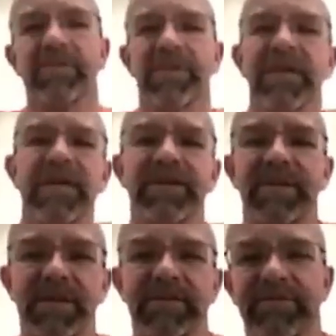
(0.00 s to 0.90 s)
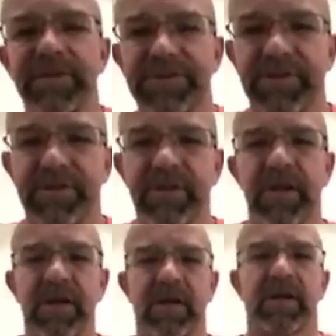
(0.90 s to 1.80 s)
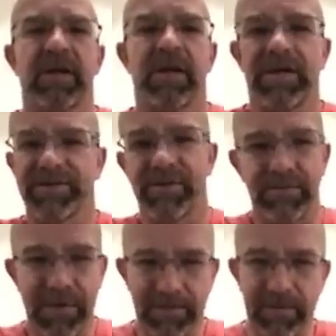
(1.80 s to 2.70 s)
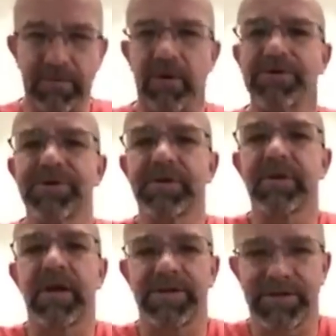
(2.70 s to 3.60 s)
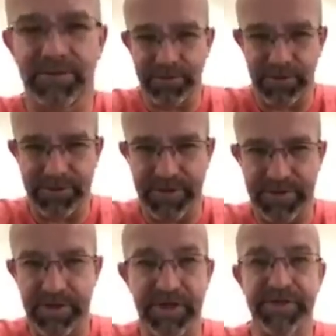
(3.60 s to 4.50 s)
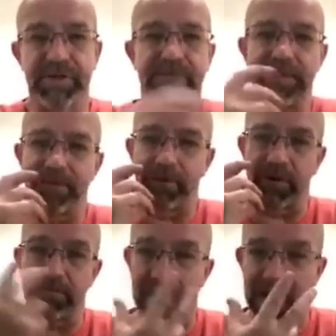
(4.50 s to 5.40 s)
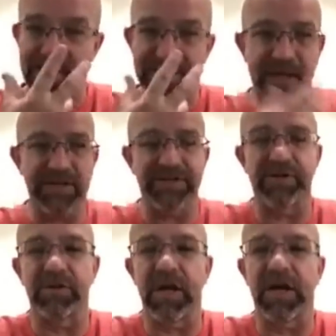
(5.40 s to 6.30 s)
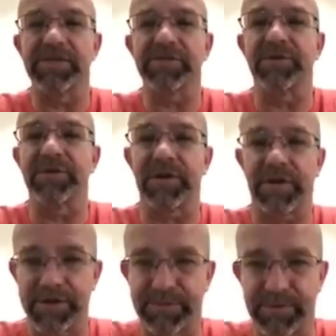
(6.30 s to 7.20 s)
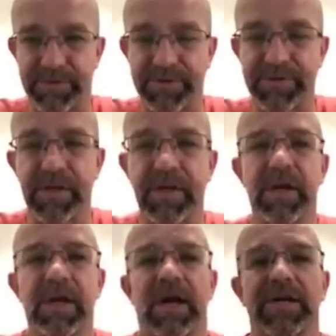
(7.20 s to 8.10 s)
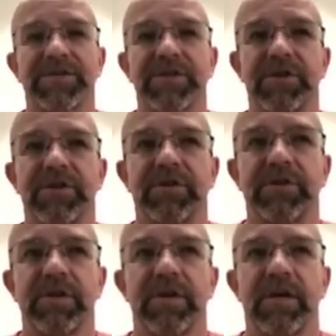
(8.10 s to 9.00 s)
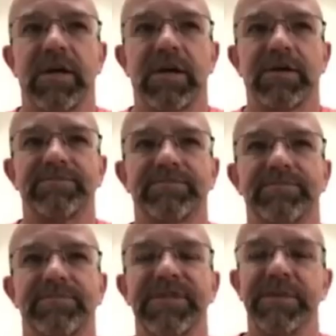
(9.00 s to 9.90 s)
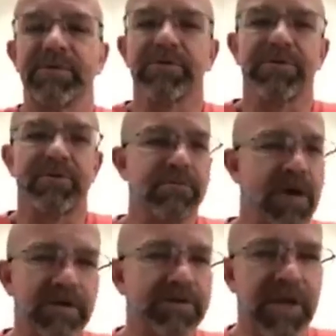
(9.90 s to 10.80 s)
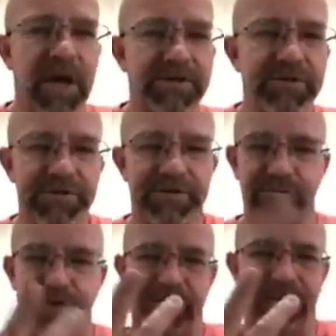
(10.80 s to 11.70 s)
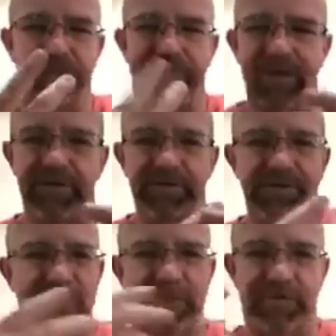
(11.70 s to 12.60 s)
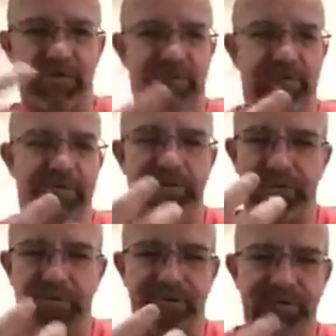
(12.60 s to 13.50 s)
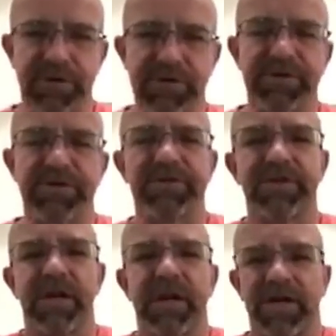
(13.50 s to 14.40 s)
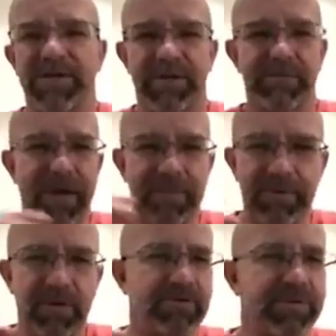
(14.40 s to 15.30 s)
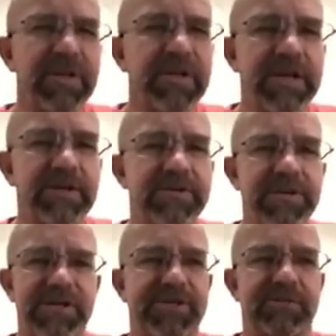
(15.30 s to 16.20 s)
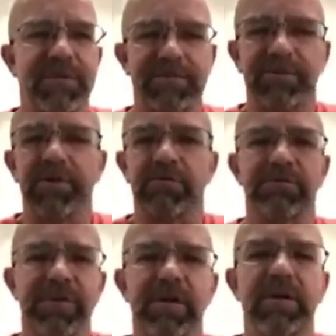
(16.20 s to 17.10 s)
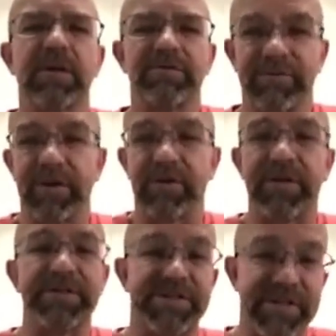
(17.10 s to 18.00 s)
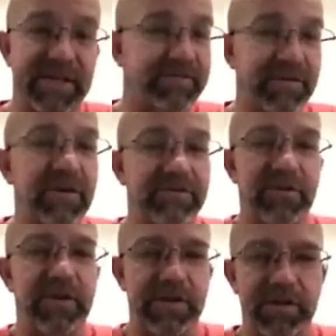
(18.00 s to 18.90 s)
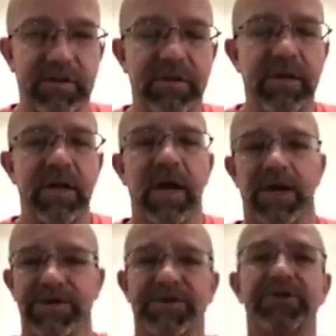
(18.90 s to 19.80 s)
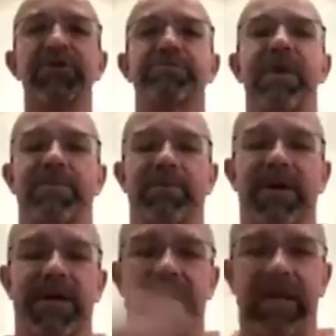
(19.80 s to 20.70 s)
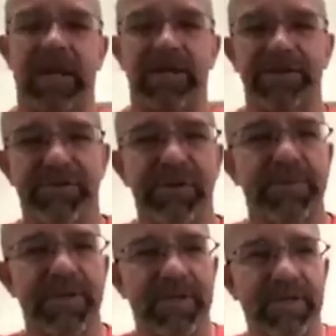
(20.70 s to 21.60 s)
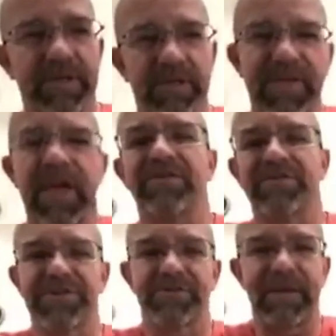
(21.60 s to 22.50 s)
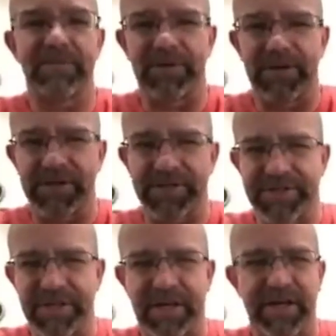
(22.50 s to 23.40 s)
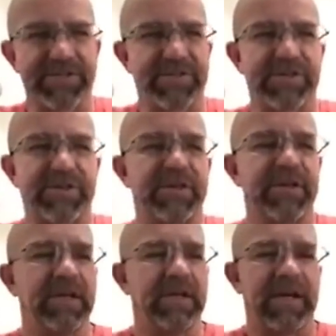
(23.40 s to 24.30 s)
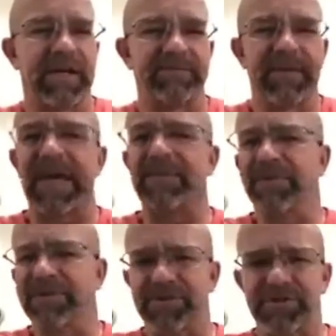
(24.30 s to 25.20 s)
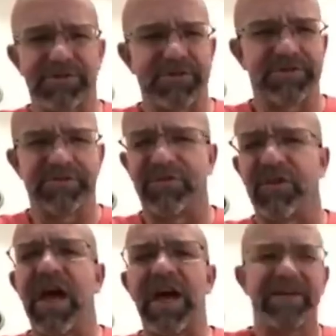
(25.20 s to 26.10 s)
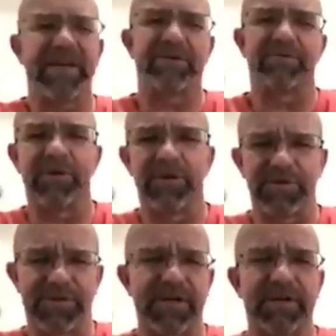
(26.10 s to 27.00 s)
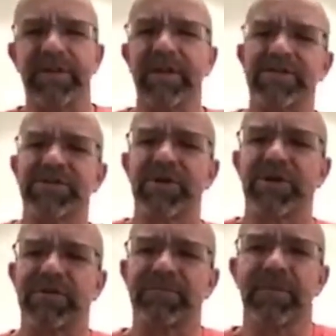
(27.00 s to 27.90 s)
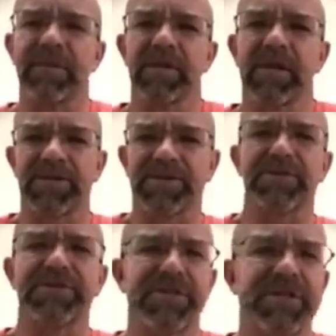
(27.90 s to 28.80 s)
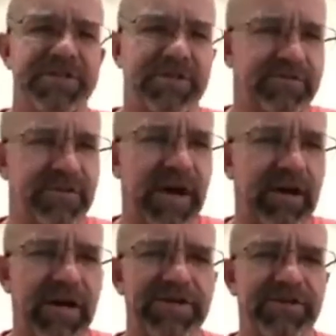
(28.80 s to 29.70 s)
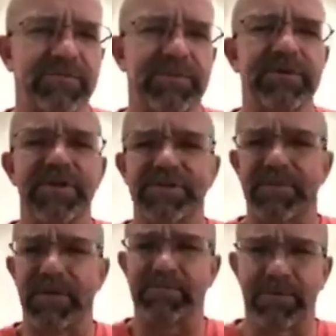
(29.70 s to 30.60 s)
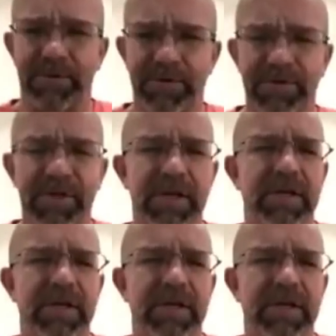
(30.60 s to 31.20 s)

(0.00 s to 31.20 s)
Then in the vision, I saw people marching, I protests, I saw people wearing masks, I saw lines going into hospitals. I saw typical medical doctors with needles or syringes. I saw people on ventilators. I saw people who were very, very sick, very, very ill. I saw newspaper headlines trumpeting thousands of people getting sick. I saw ambulances just flying down roads. And then I saw cities on fire. I saw buildings being burned.